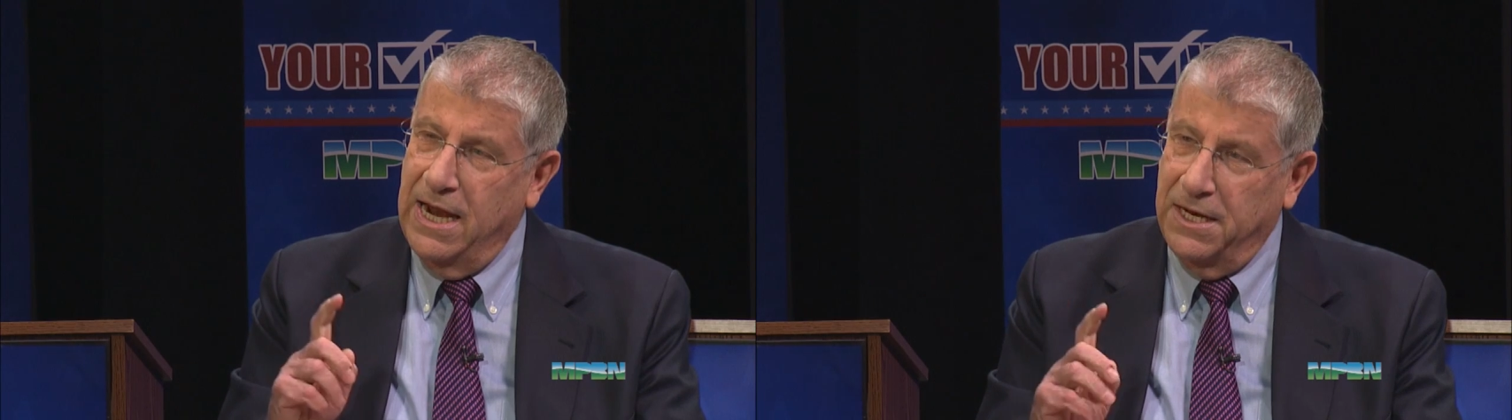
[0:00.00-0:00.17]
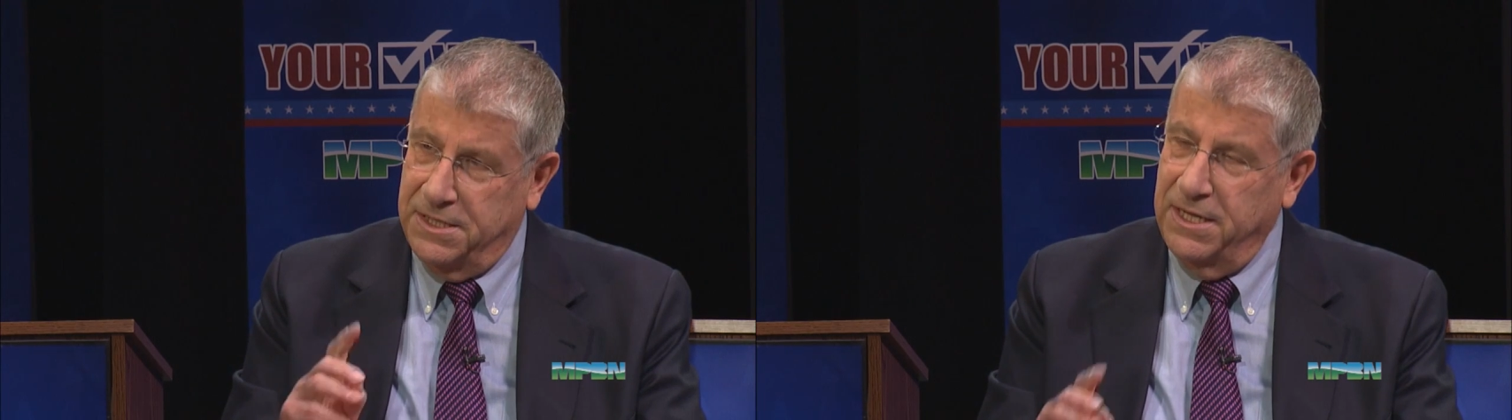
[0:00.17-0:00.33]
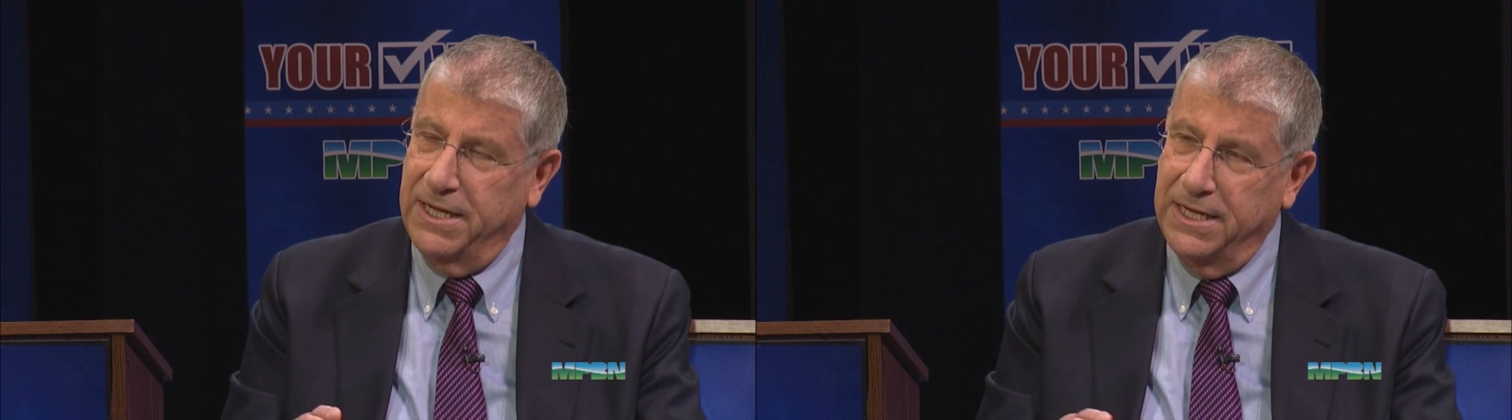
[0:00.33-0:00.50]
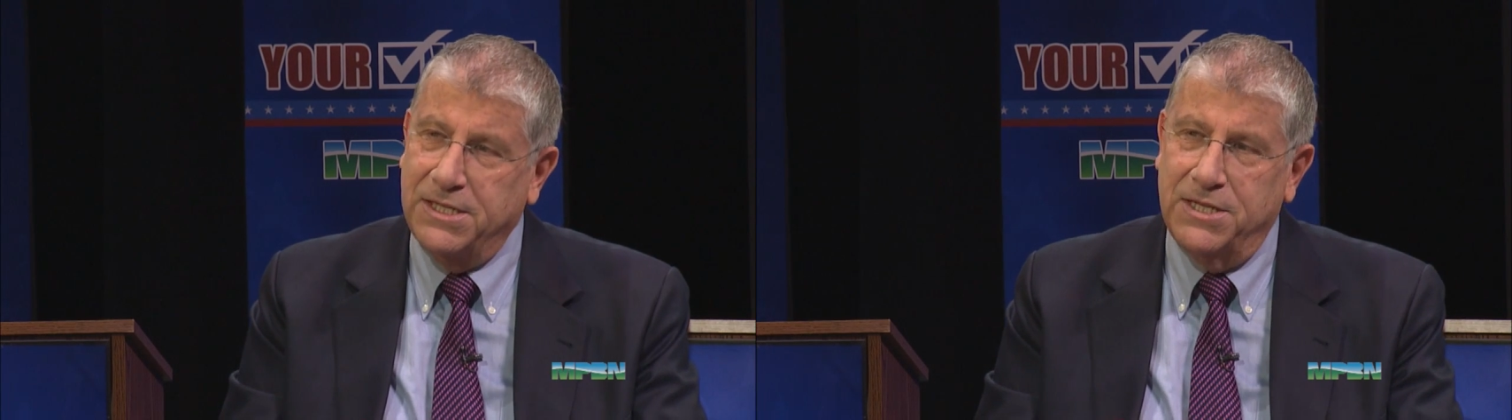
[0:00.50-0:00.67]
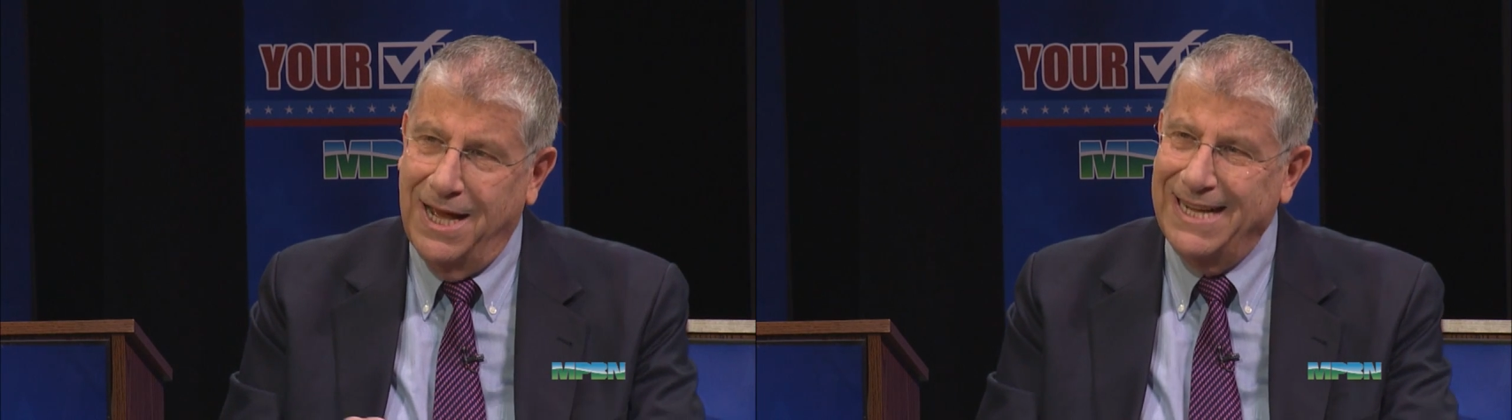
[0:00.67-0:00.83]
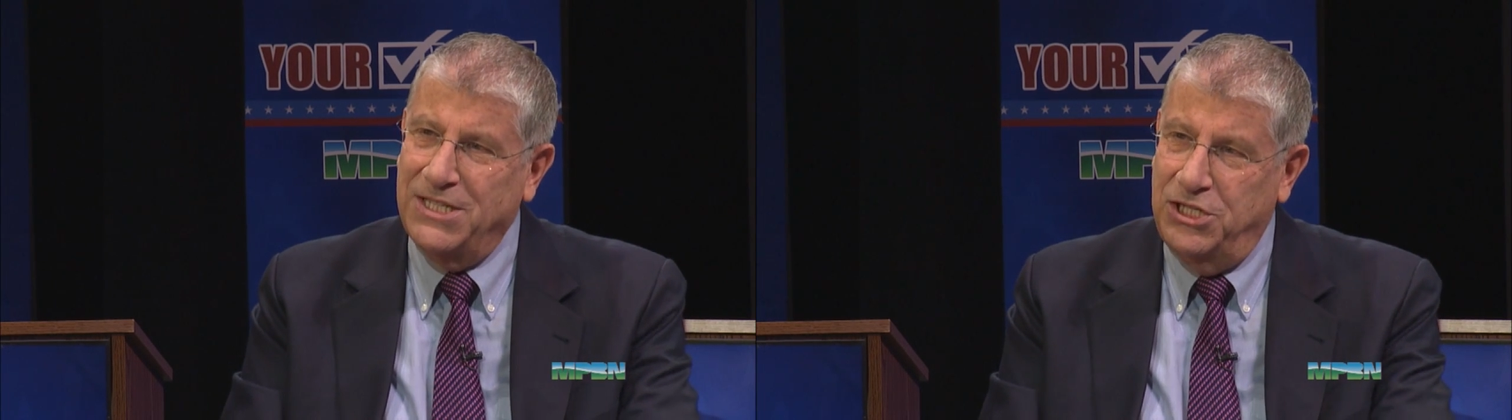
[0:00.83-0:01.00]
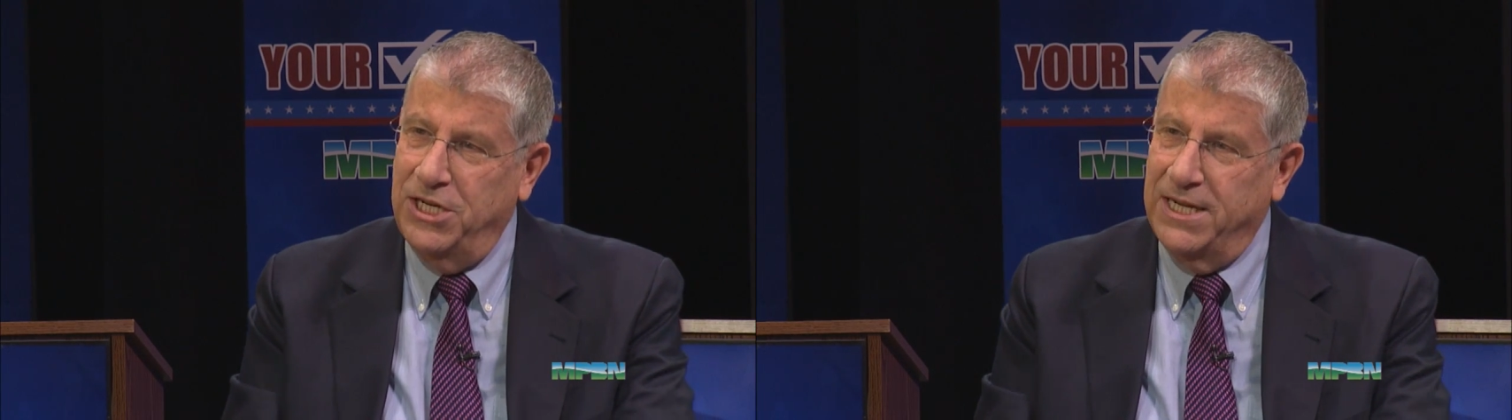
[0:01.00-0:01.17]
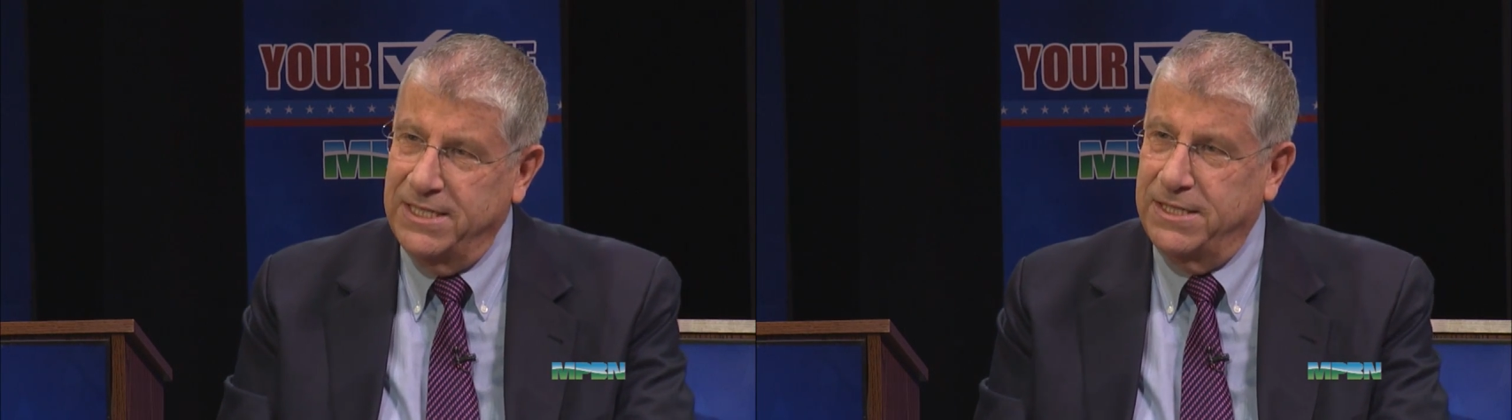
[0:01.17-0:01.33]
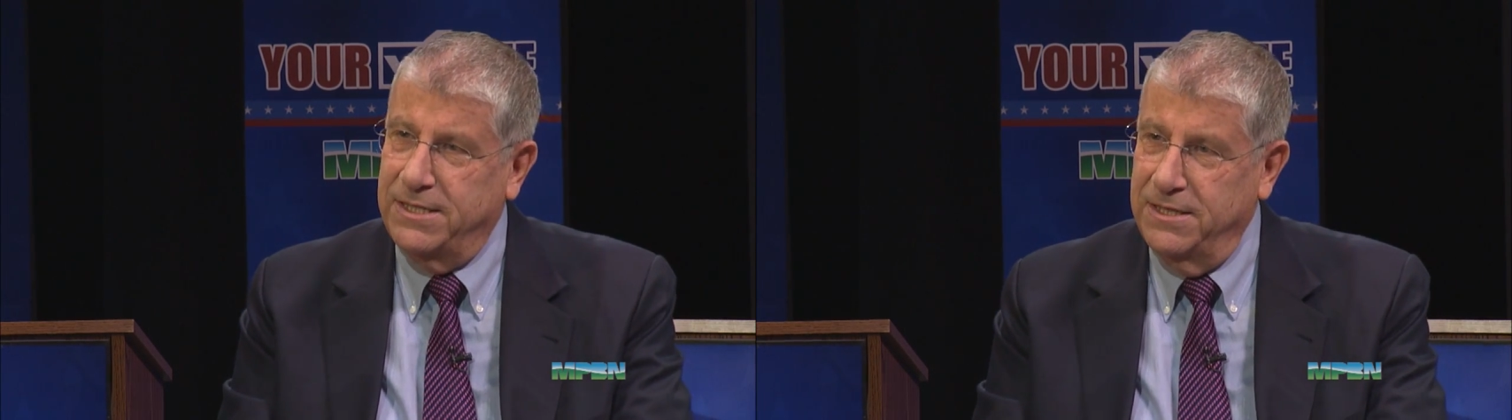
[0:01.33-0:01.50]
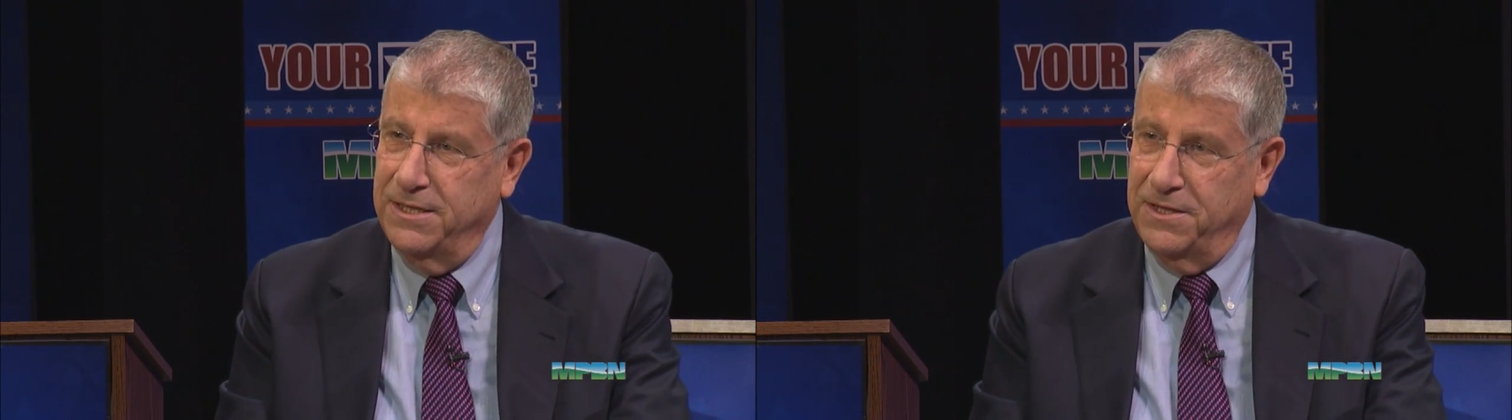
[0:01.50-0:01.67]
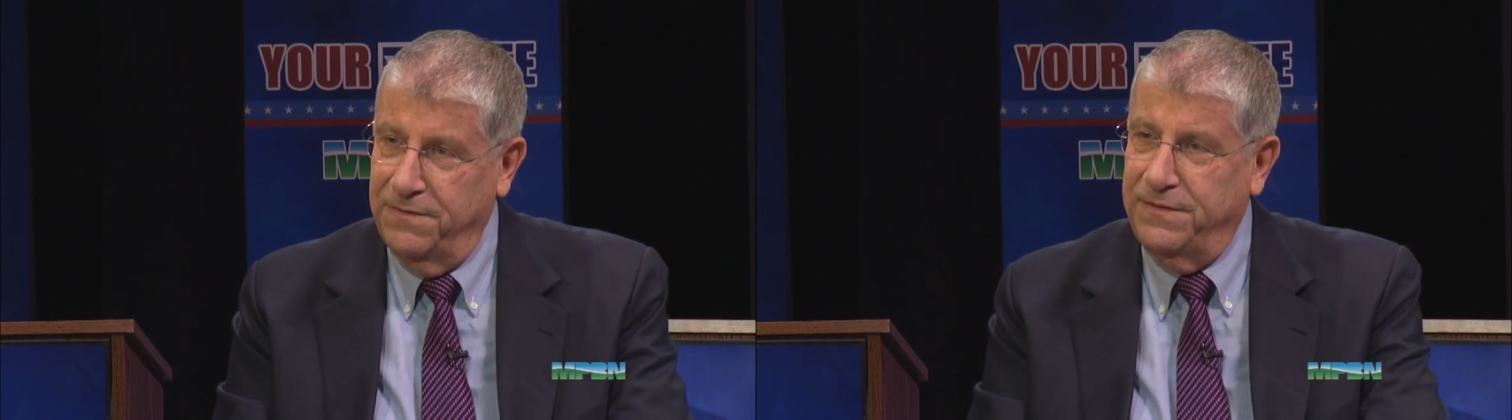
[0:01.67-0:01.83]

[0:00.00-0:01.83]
And I'll tell you, it's not just